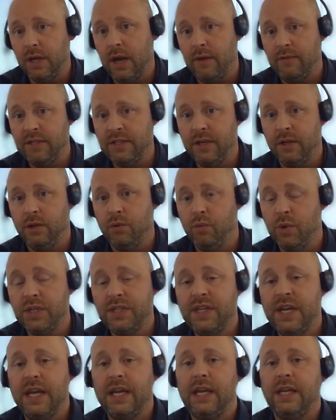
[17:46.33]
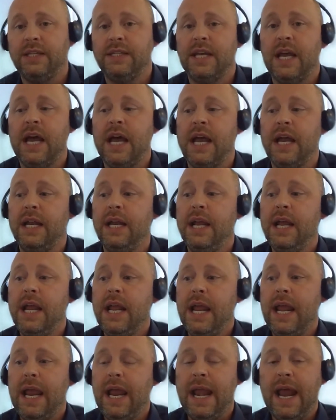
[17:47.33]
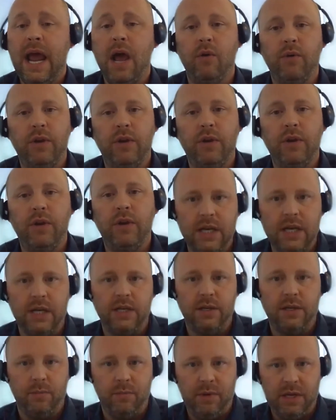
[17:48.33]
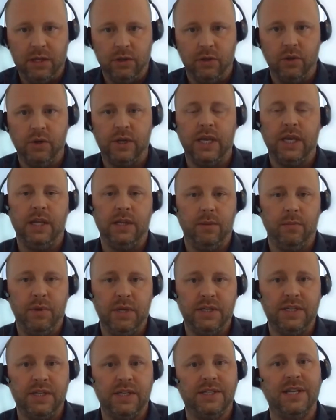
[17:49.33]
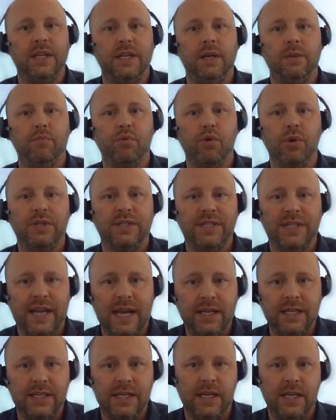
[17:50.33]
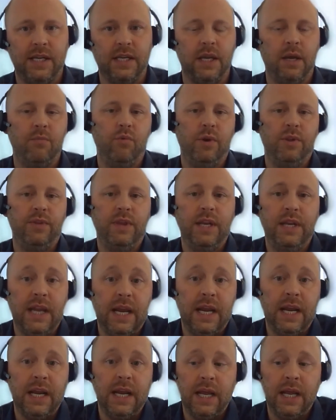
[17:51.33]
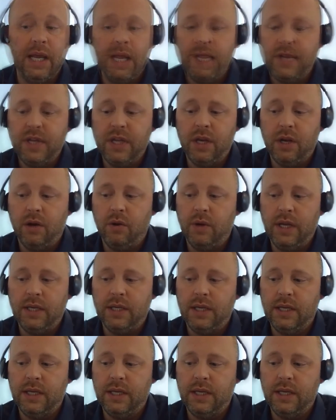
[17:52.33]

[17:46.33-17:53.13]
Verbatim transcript: obviously on the risk taking side and how you need to be looking at the business and then presenting them with the data you know it,